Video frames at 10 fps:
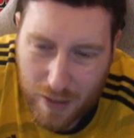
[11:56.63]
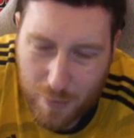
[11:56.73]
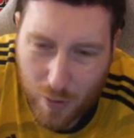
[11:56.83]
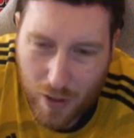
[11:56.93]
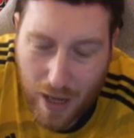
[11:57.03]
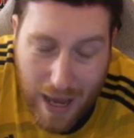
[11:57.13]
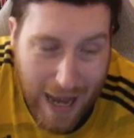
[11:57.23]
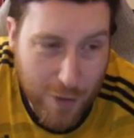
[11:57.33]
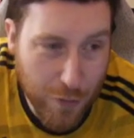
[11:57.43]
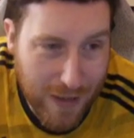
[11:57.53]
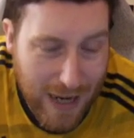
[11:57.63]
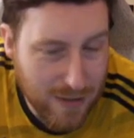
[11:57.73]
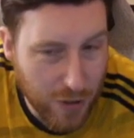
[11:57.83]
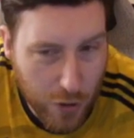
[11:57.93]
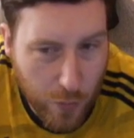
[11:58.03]
but I don't think
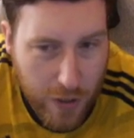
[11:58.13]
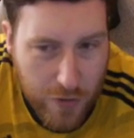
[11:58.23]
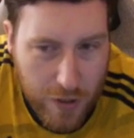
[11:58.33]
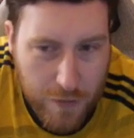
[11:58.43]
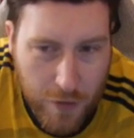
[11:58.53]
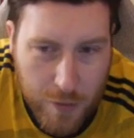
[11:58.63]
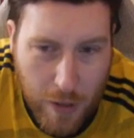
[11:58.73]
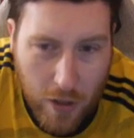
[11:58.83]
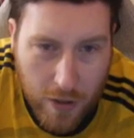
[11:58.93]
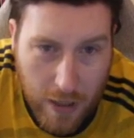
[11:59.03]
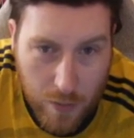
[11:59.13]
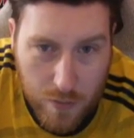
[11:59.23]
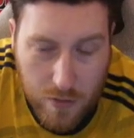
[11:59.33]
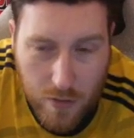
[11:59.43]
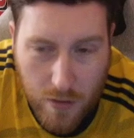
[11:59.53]
Arsenal are done with their transfers by all accounts.